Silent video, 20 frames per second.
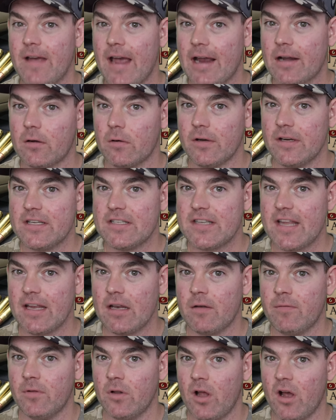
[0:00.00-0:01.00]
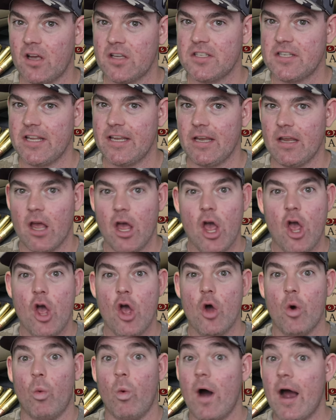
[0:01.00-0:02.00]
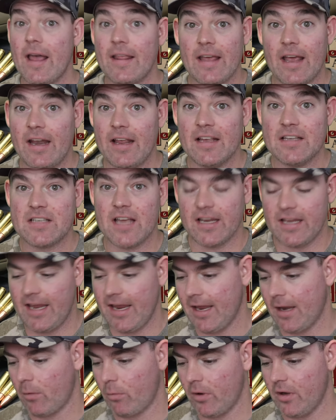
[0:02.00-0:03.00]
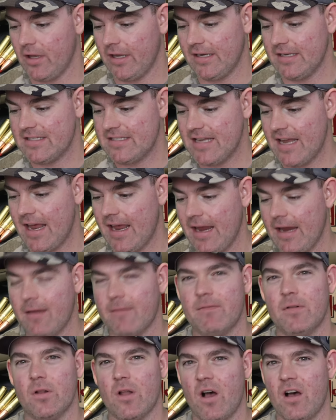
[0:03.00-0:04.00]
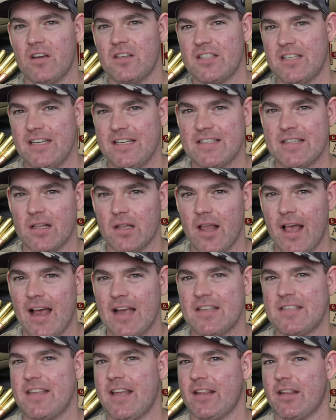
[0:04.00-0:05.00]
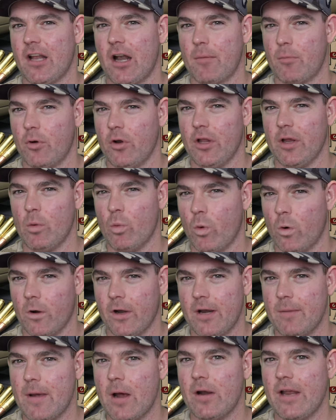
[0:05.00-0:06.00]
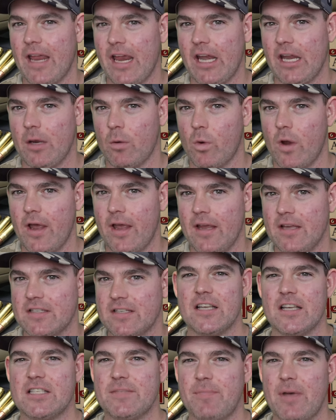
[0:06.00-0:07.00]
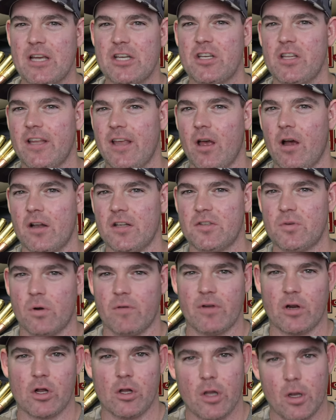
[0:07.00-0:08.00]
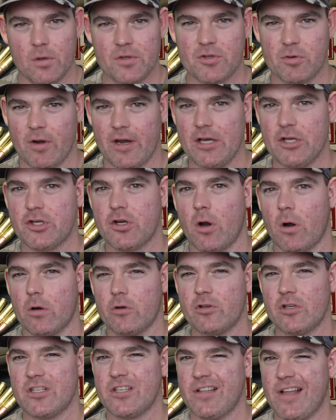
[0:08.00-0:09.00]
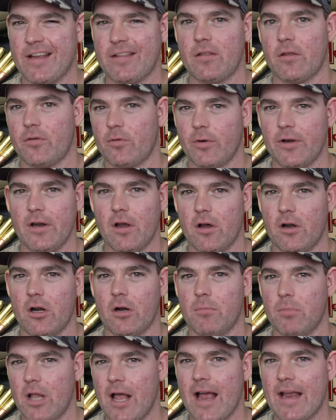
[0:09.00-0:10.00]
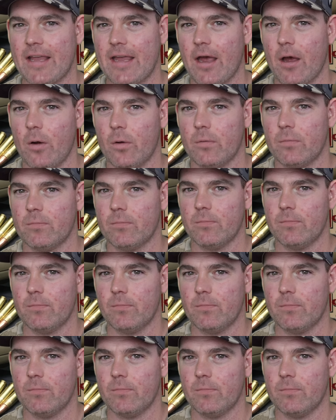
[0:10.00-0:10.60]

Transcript: factory stated velocity why that is, I can't really say. Velocity is the last thing that I'm really worried about anyways, especially on sort of a close range cartridge like the 300 Blackout.